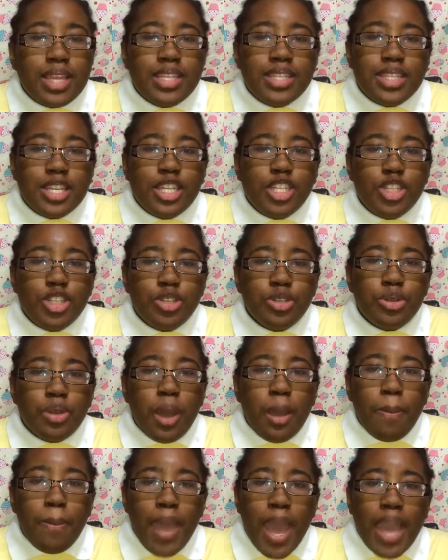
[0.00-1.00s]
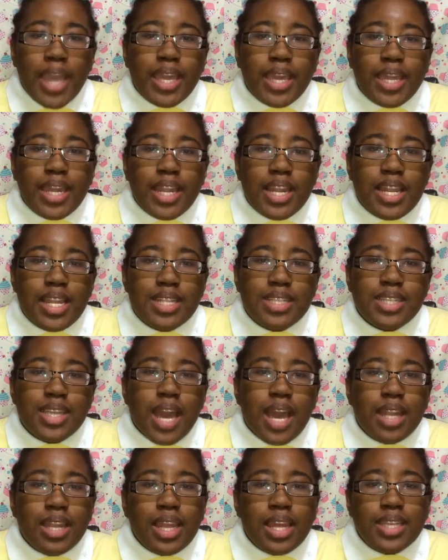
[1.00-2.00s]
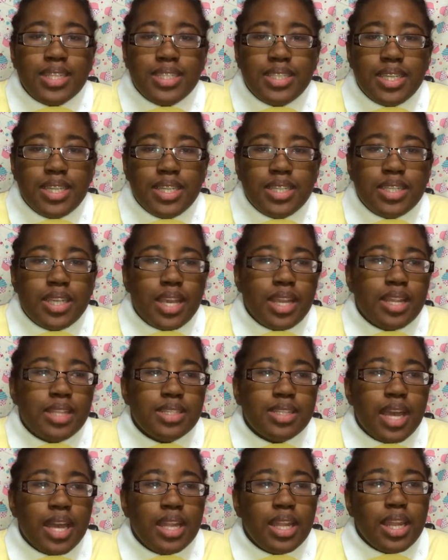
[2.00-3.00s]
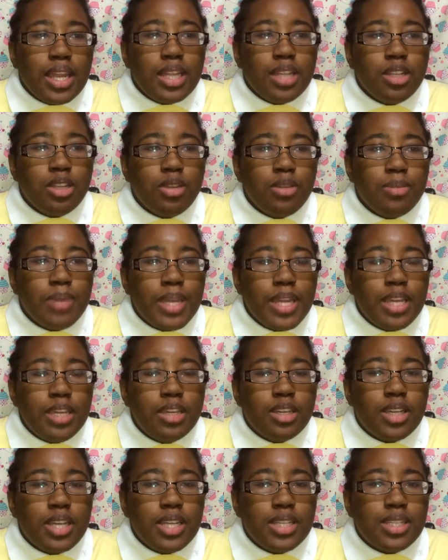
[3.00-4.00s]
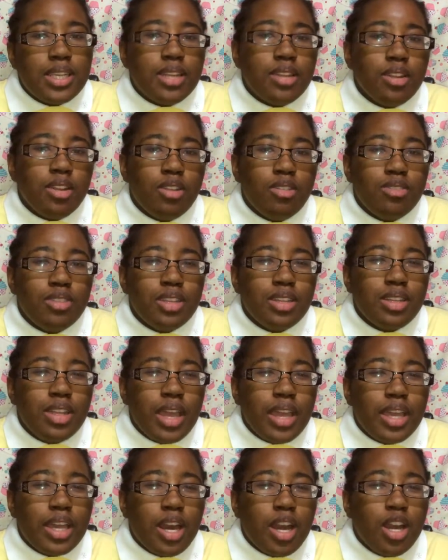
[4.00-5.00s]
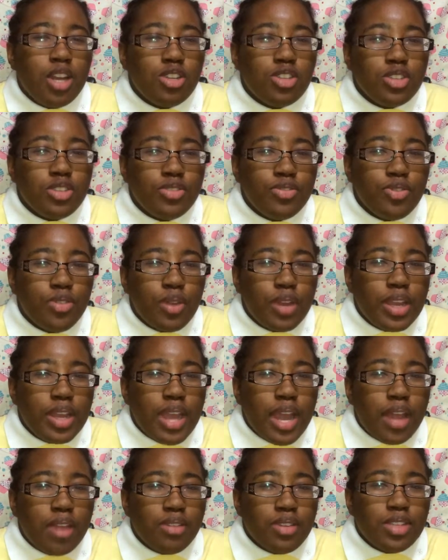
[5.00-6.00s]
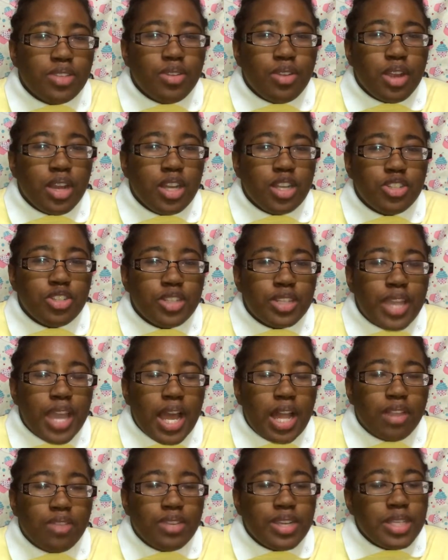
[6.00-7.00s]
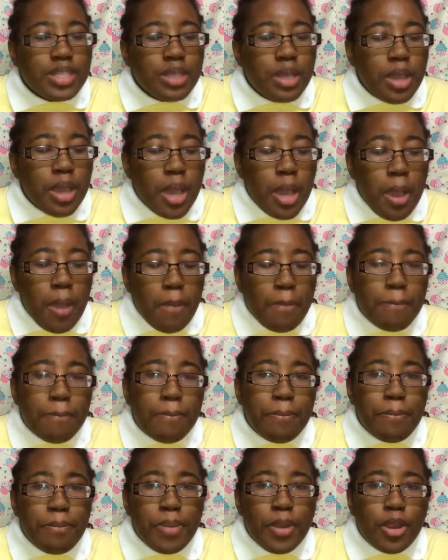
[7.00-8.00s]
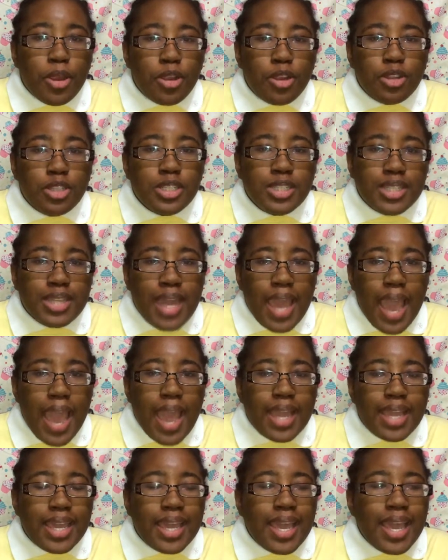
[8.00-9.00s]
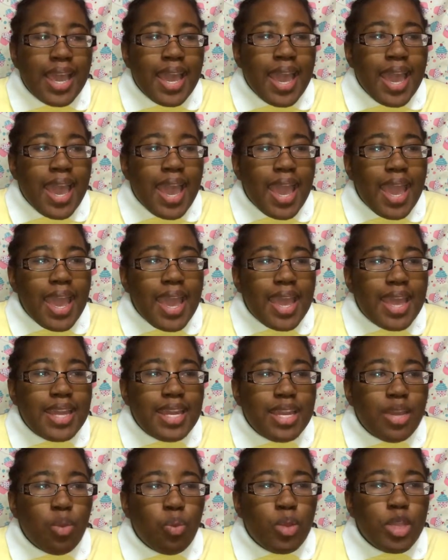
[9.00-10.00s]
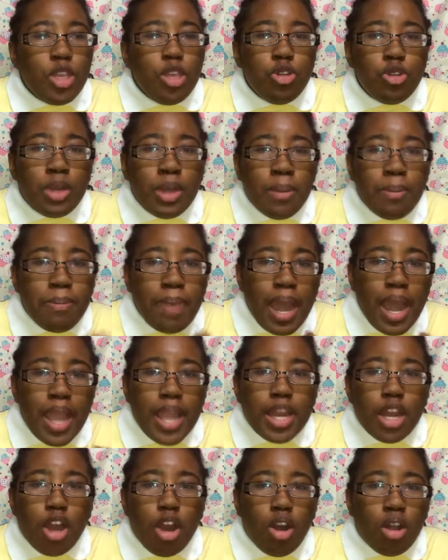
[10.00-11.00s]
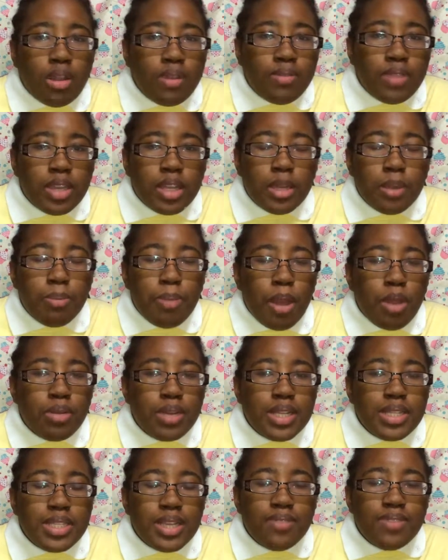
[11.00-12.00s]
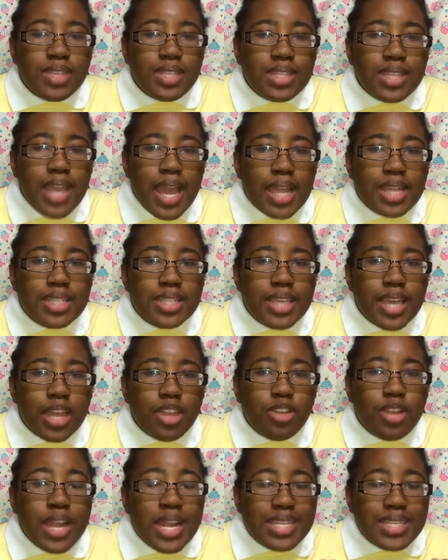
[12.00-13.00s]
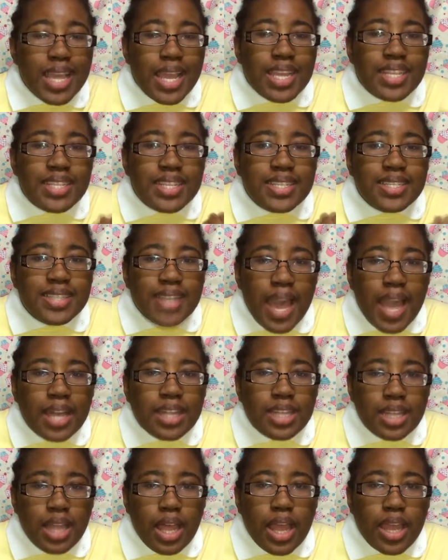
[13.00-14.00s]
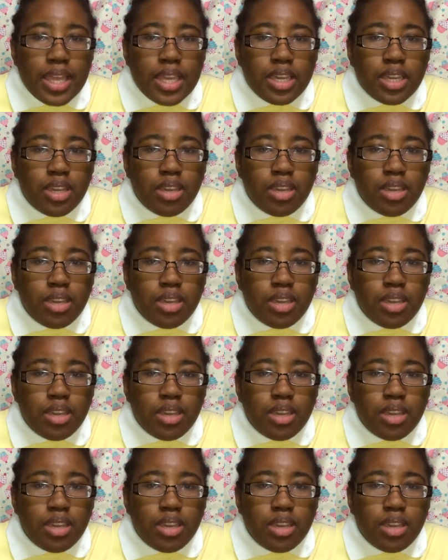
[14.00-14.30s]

They send you a packet and it's got like seeds and it's got like little mini cookies and they're only like 140 calories or 100 calories per snack. And when you combine all of the components of the snack together, it tastes exactly like